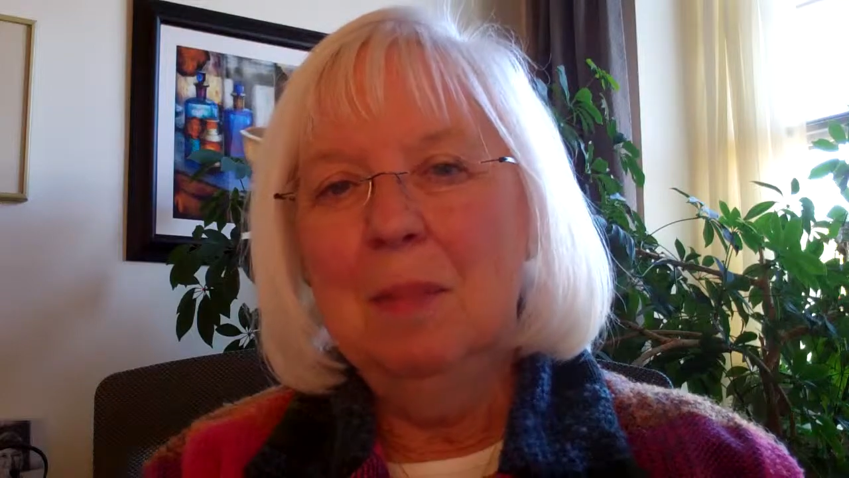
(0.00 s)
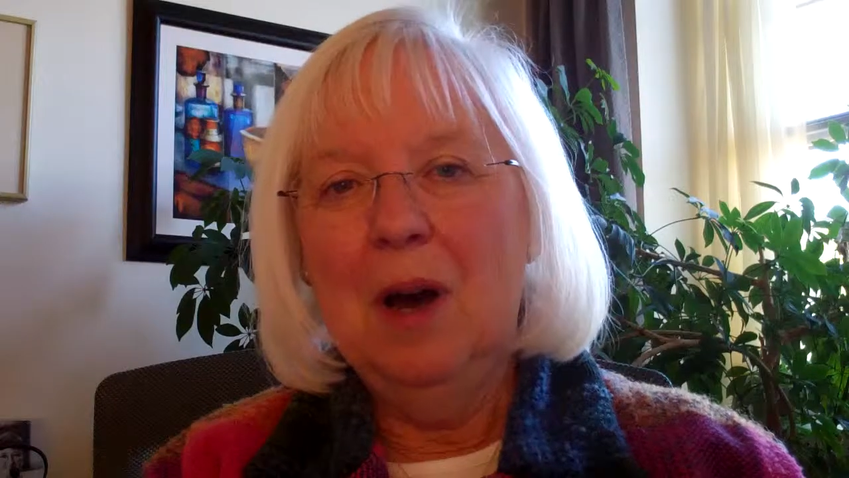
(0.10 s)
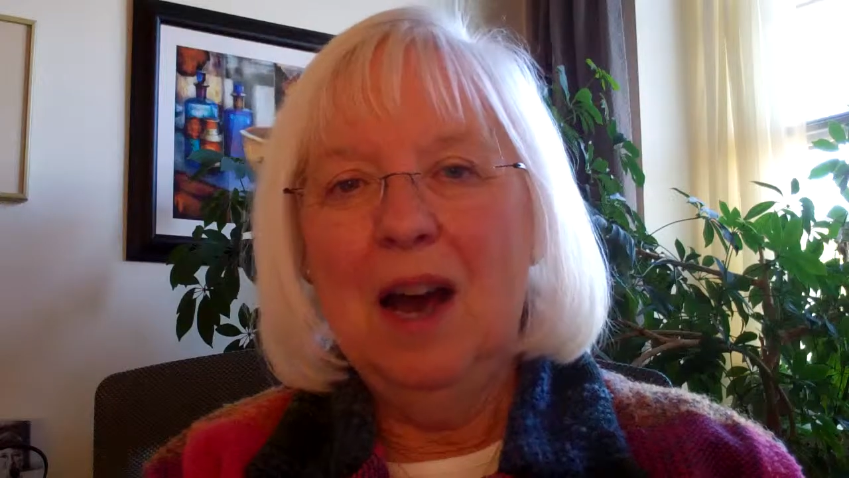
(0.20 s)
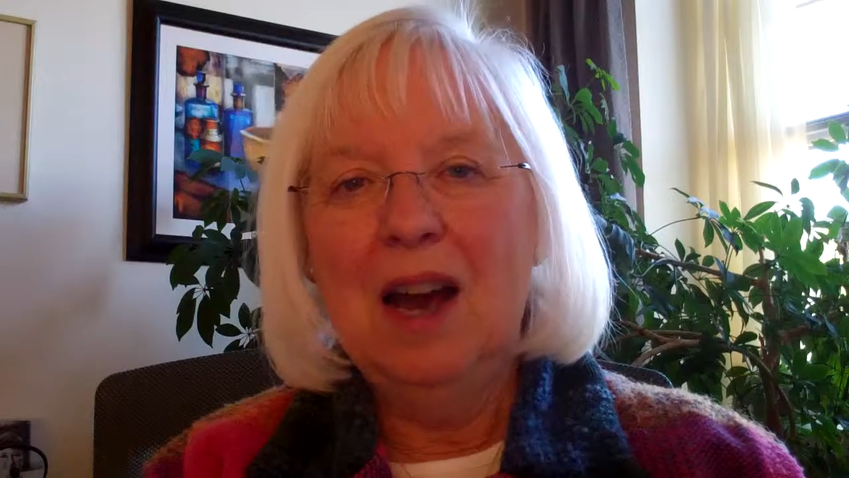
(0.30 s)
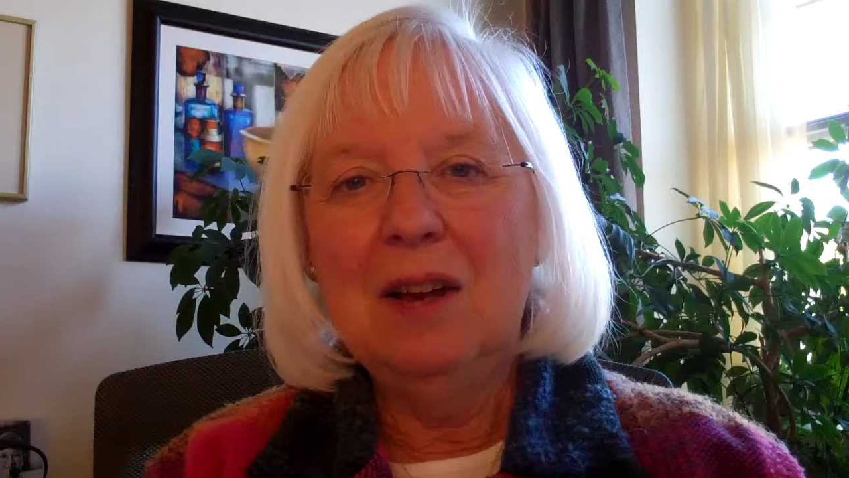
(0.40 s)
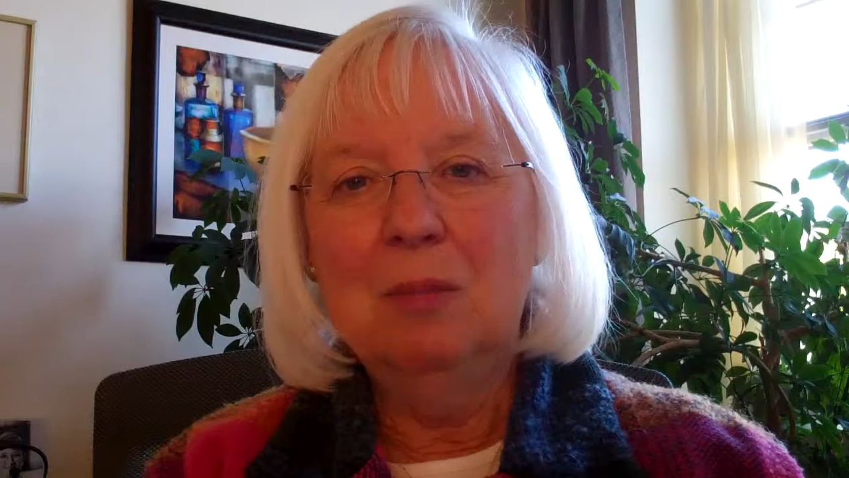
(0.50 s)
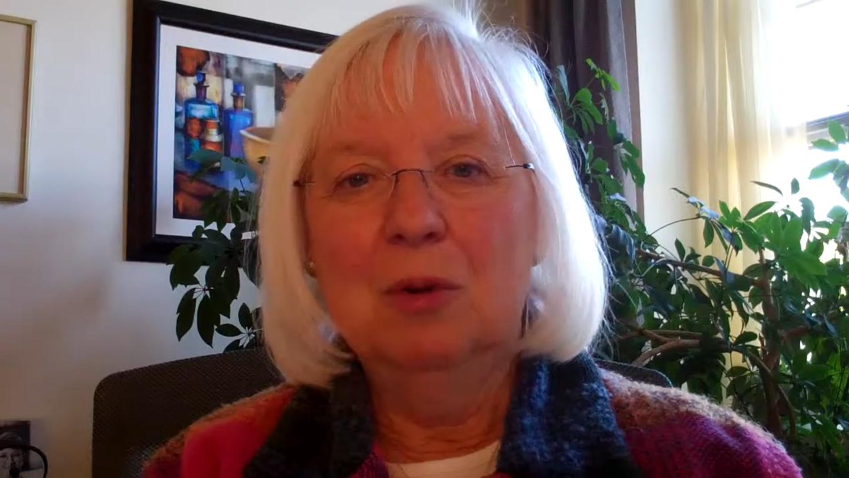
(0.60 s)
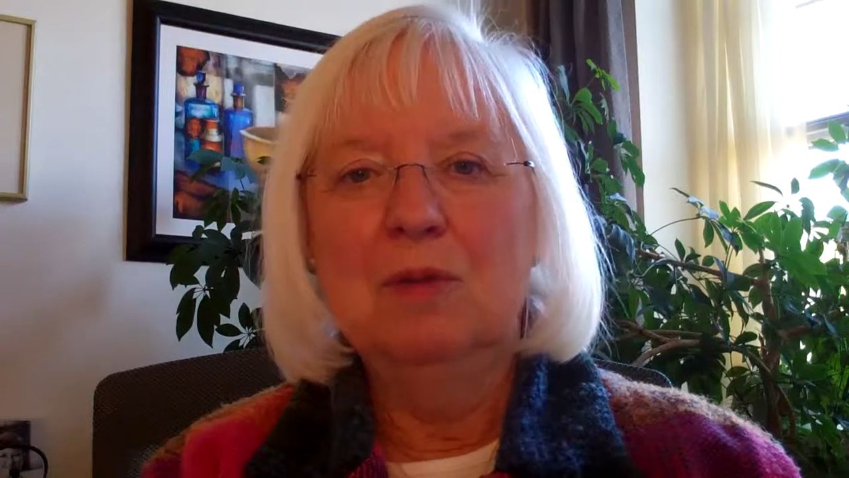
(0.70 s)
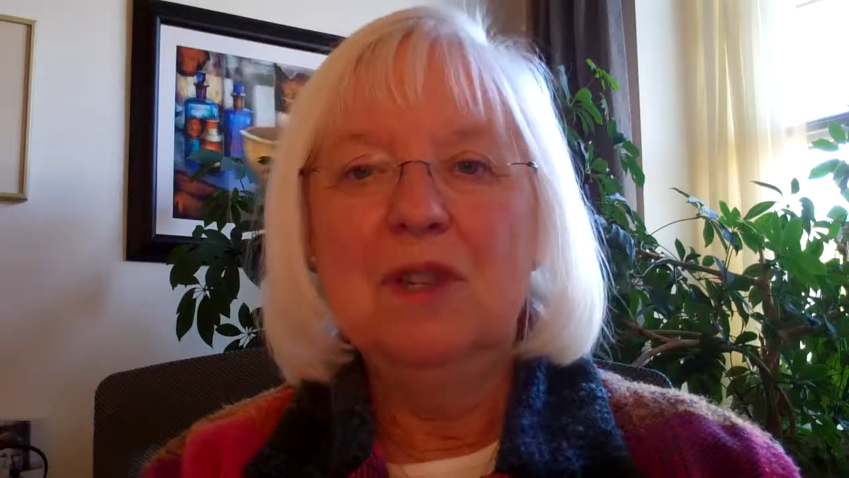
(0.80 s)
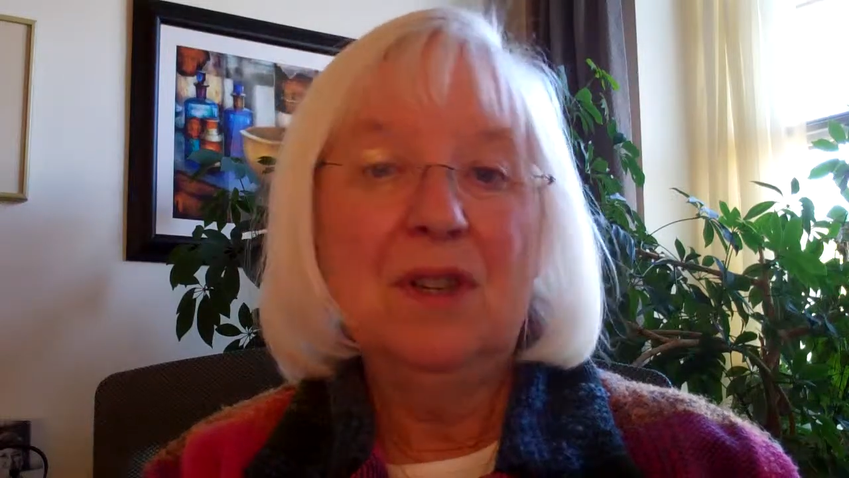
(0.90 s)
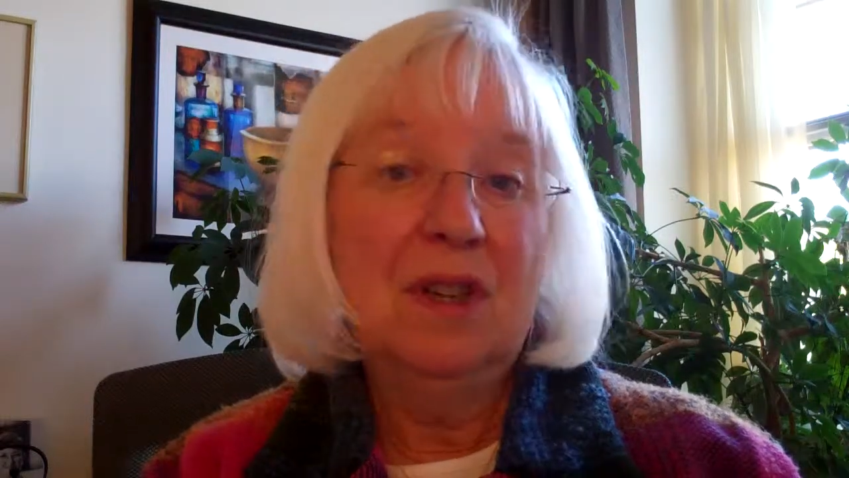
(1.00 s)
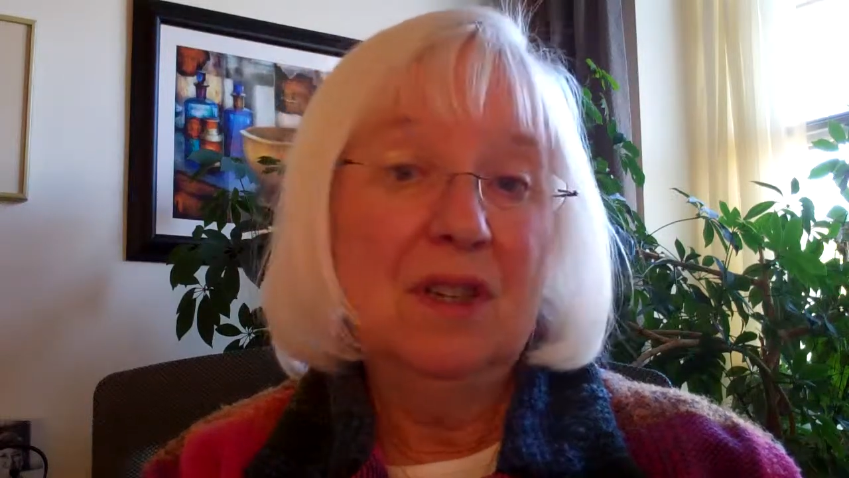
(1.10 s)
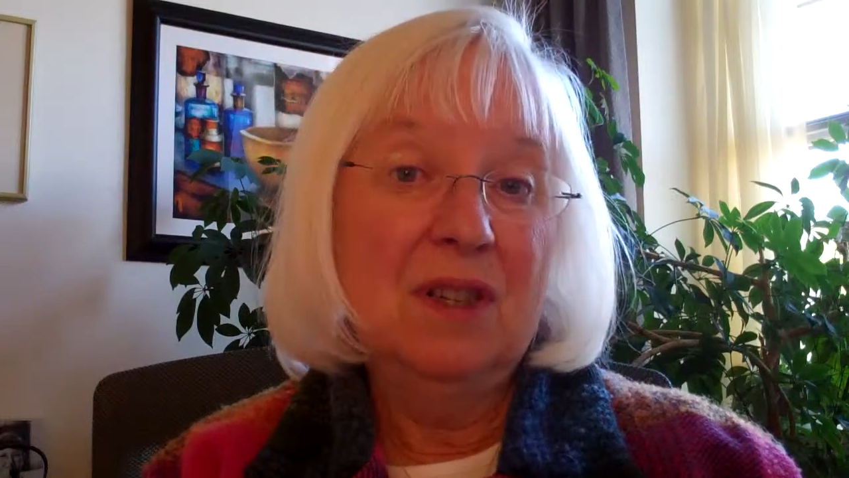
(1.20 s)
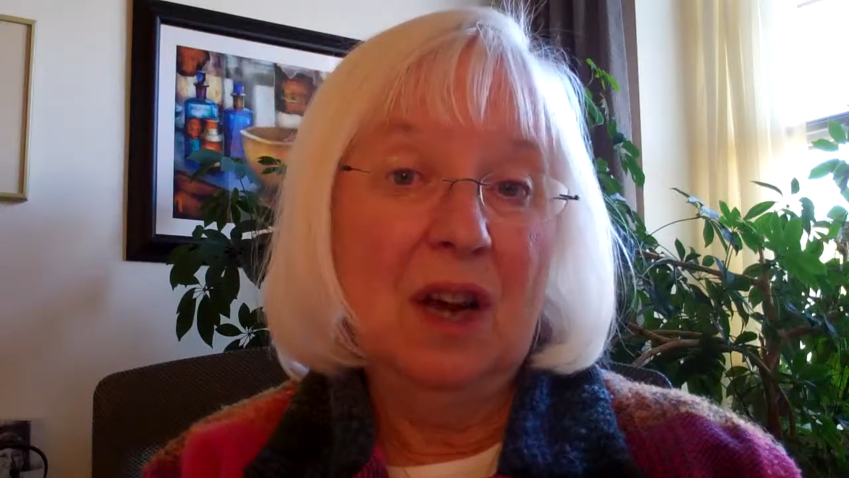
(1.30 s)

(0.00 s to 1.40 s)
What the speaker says: by a more recent